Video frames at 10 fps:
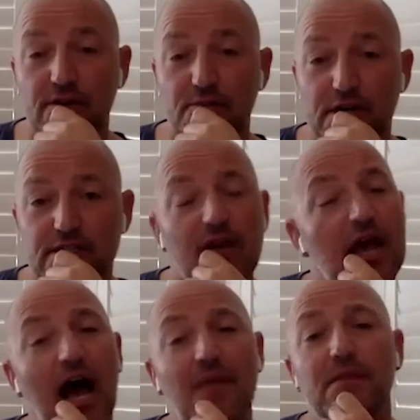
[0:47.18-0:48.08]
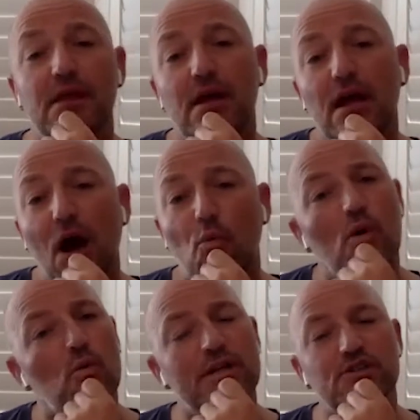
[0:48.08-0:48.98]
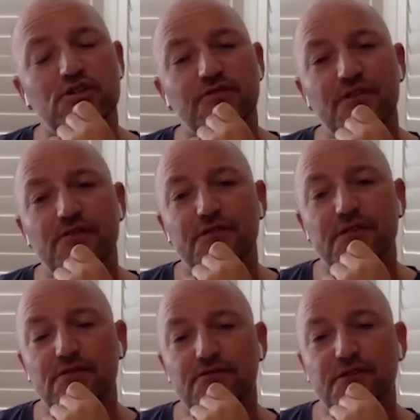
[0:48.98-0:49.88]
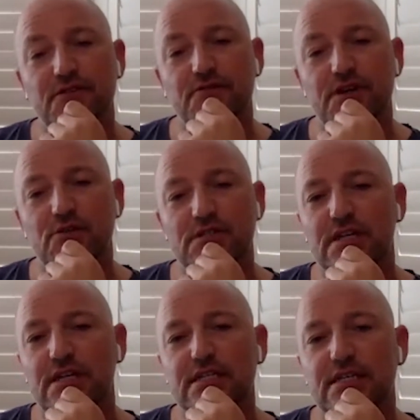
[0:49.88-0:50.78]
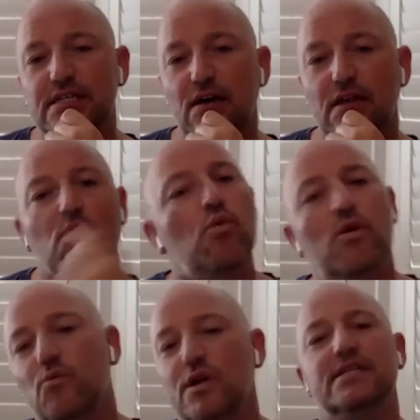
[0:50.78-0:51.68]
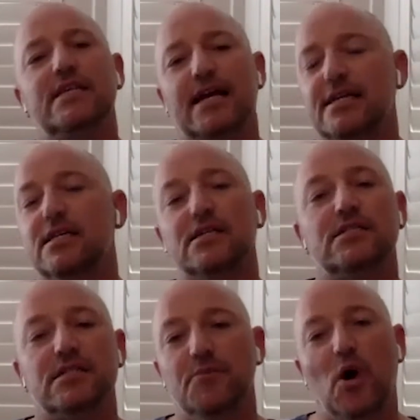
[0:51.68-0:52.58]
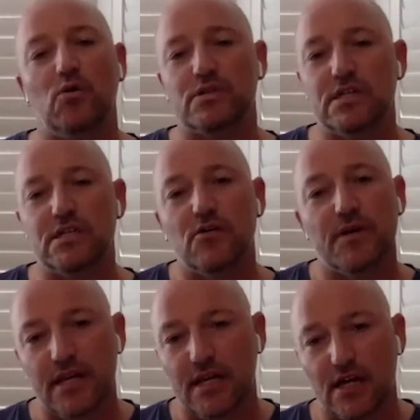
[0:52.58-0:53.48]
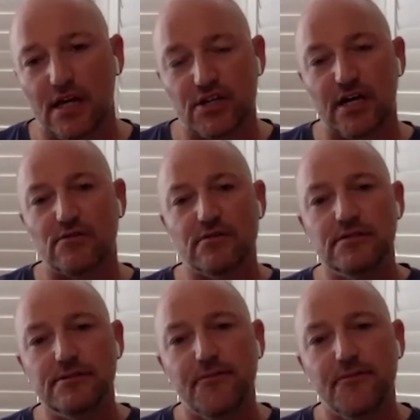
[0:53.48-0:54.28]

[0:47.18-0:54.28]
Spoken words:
Very impressive. And what is for the viewers and listeners out there? What exactly does Tipalti do in a nutshell?